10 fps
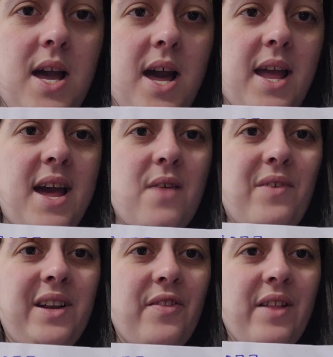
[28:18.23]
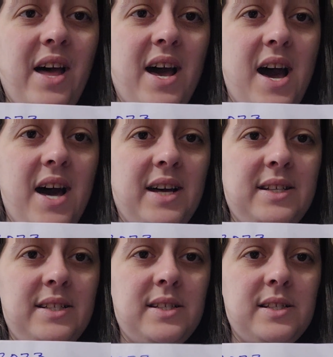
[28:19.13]
I kind of write down the
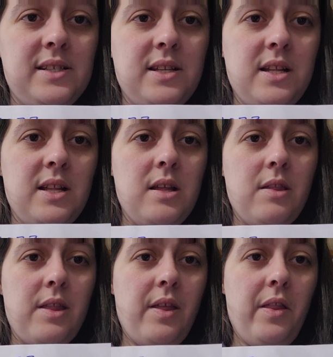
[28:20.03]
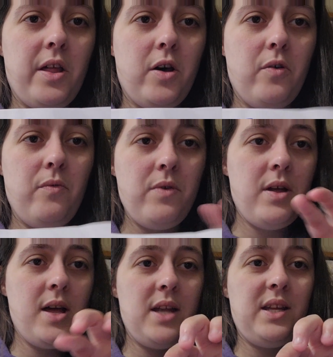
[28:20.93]
highs, then the low,
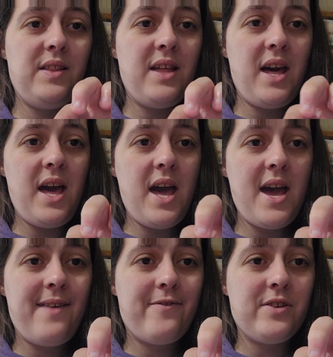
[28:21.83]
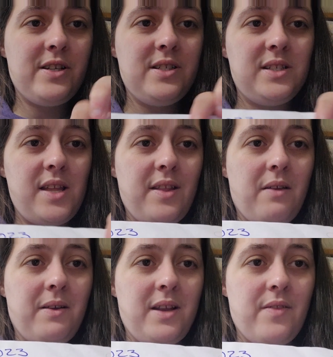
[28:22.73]
take the average, and then
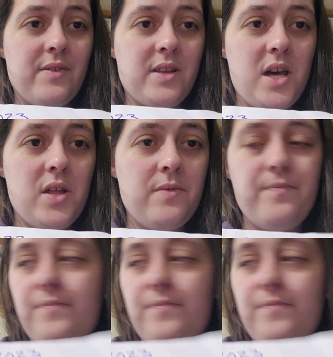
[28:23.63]
I'll write down the color.